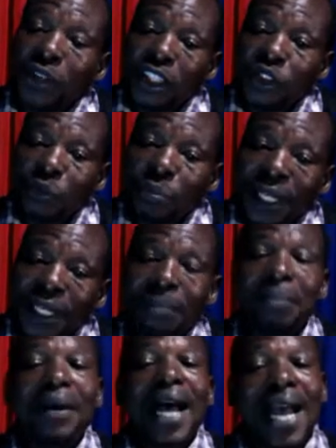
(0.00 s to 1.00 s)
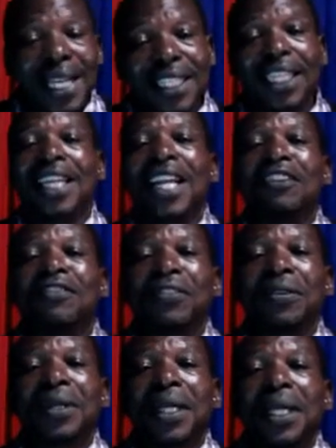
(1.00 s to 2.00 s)
going to bed early enough
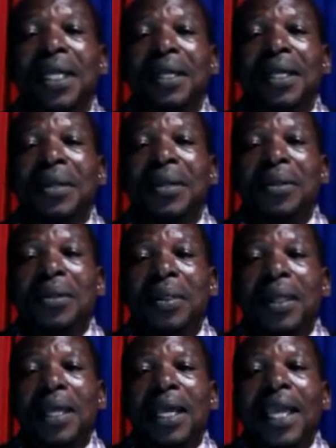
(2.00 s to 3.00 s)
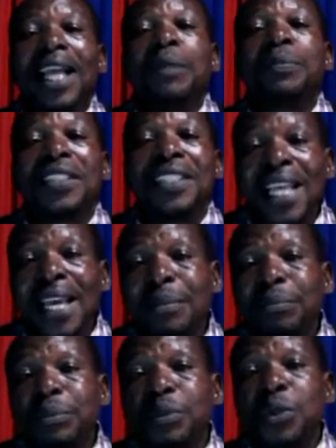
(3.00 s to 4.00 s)
helps them
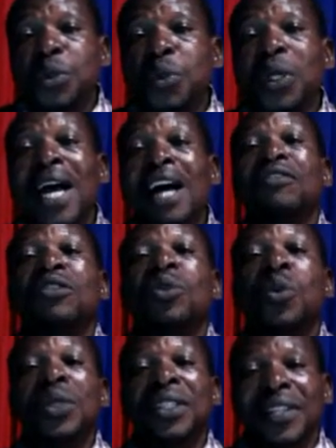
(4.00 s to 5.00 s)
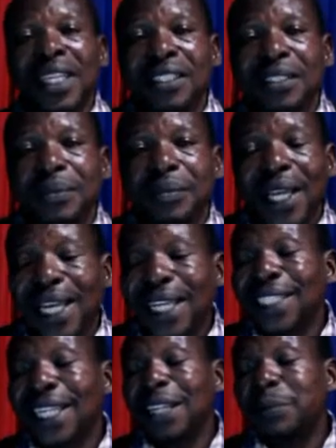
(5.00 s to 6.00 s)
to have good rest.
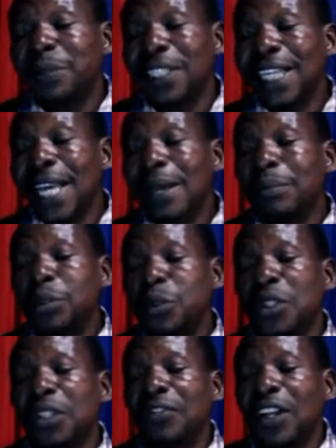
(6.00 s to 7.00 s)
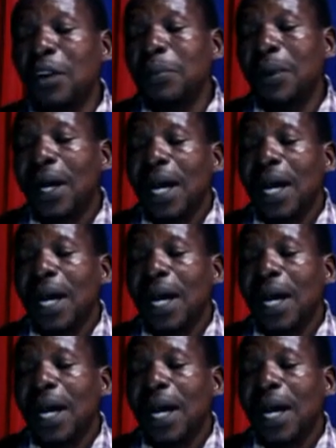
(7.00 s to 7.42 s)
It helps them to develop